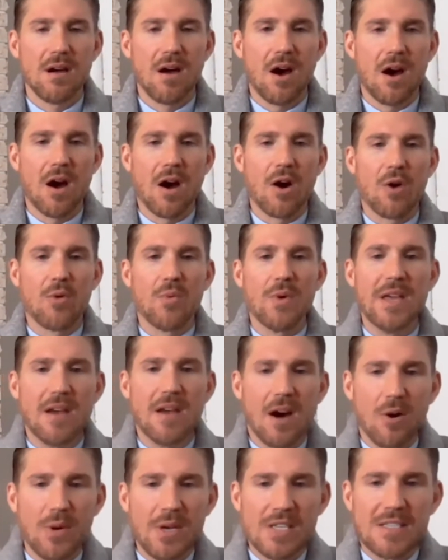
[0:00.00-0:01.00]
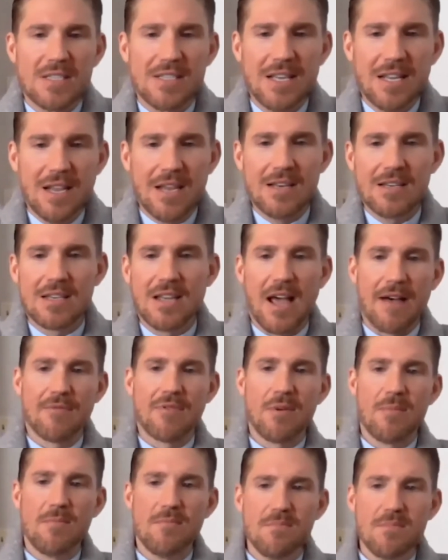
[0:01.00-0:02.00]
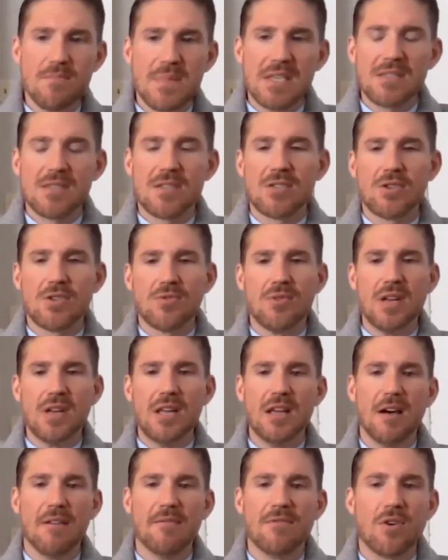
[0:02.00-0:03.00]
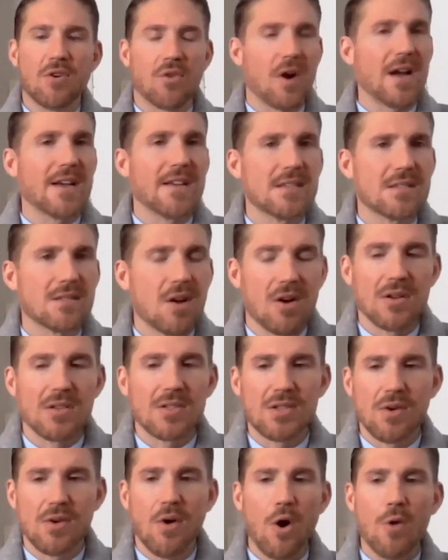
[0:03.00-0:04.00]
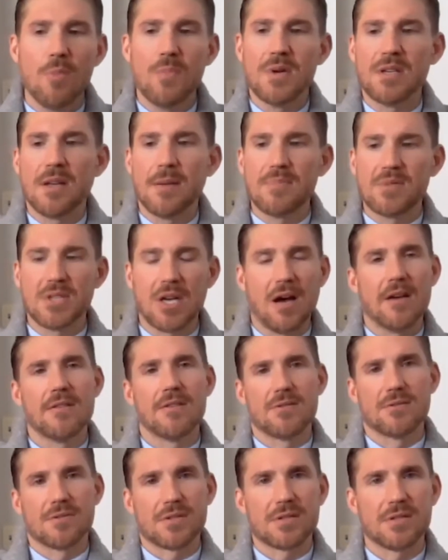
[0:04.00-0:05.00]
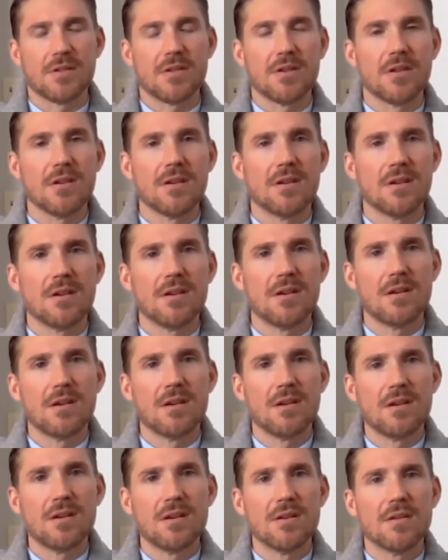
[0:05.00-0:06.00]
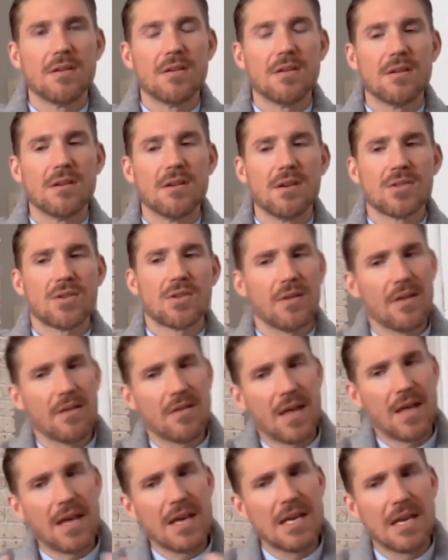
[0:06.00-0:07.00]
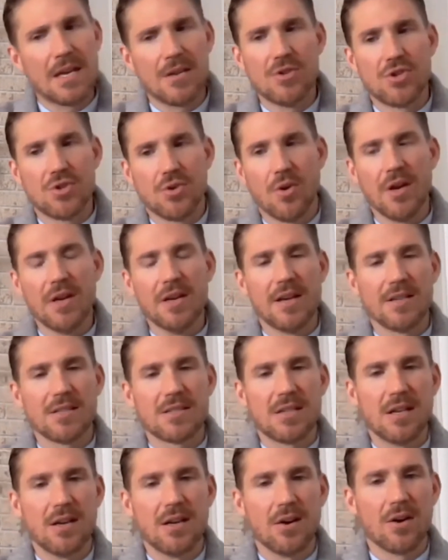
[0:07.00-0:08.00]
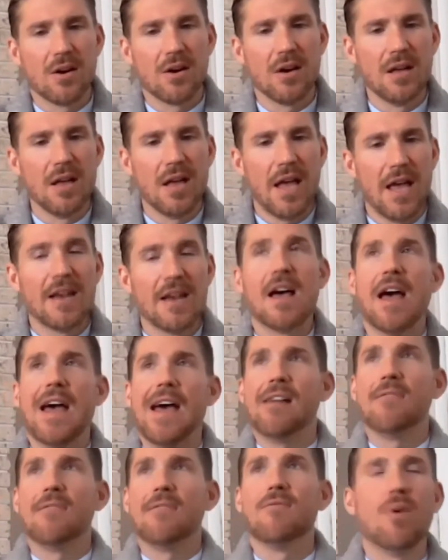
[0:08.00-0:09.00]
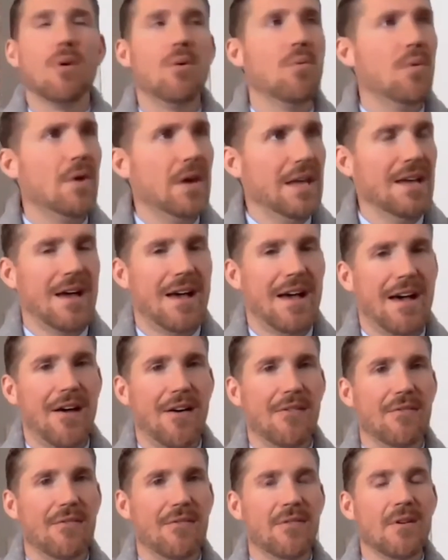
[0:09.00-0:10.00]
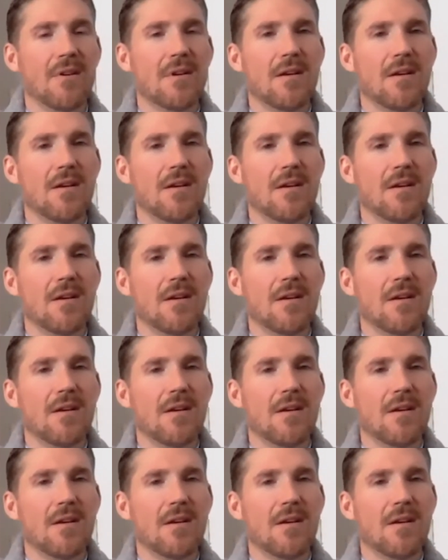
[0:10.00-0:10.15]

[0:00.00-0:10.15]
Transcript: Are we, are we seeking to have the mystery of Christ also opened up to others so that they can join us here and have what we have